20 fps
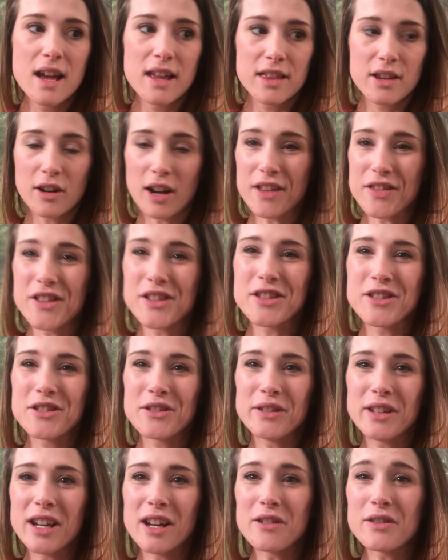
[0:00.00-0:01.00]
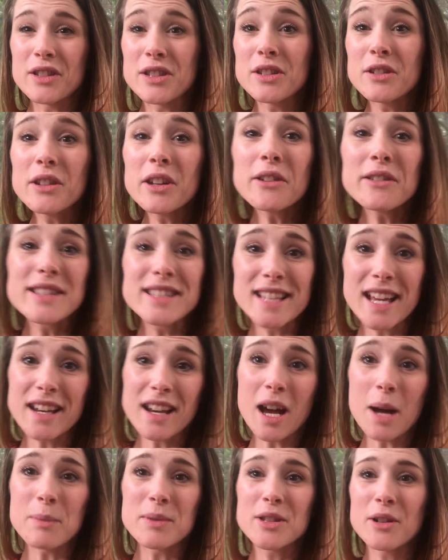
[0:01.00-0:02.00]
They're at the studio. The studio is set
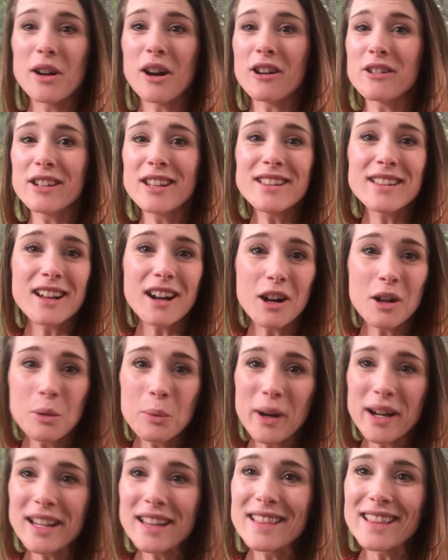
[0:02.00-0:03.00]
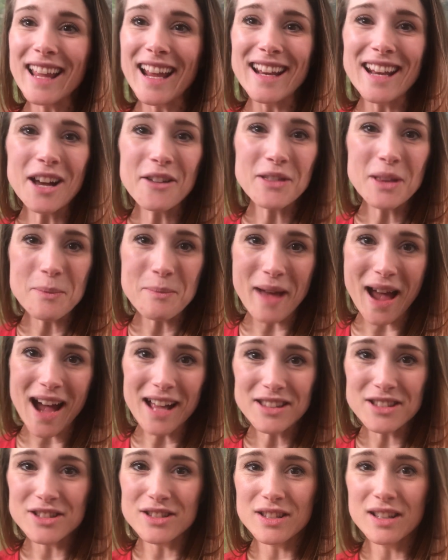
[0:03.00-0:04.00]
up, so I already laid out the
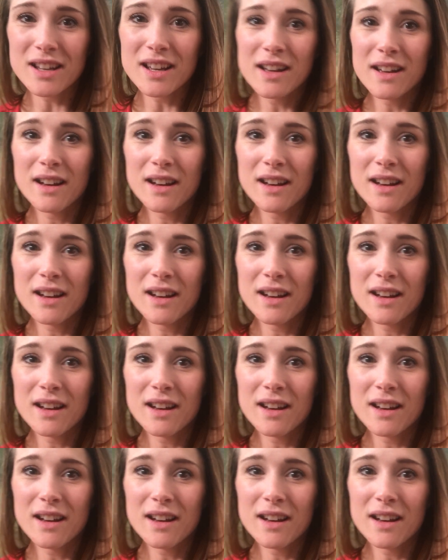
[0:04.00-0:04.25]
mats.